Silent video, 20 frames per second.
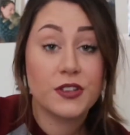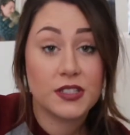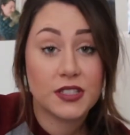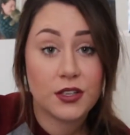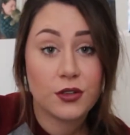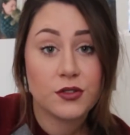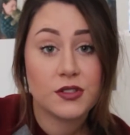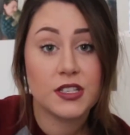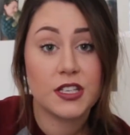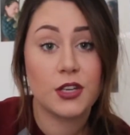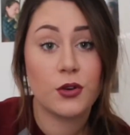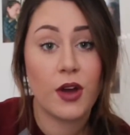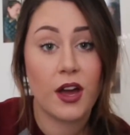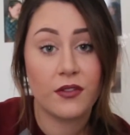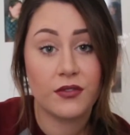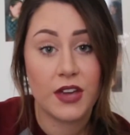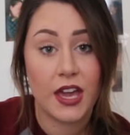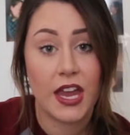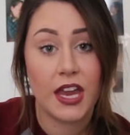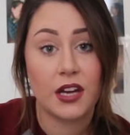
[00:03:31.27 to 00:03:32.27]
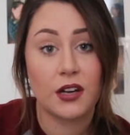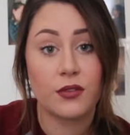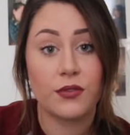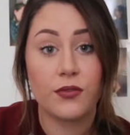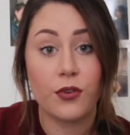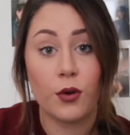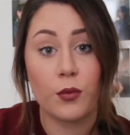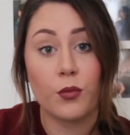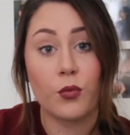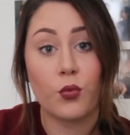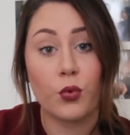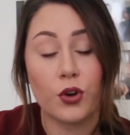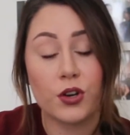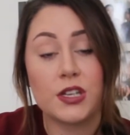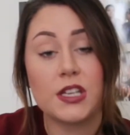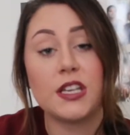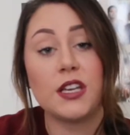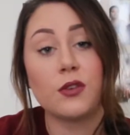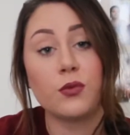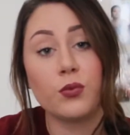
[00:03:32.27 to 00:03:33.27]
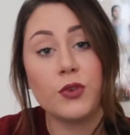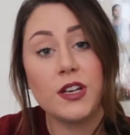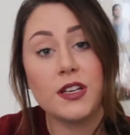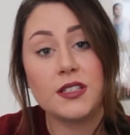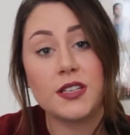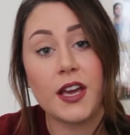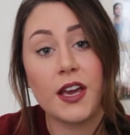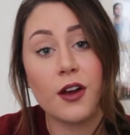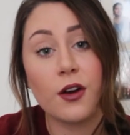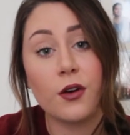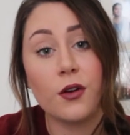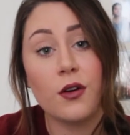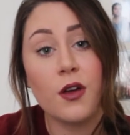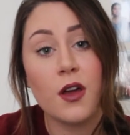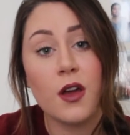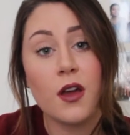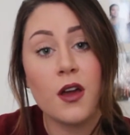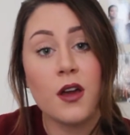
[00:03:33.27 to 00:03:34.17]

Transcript: skills that you have gained from working in retail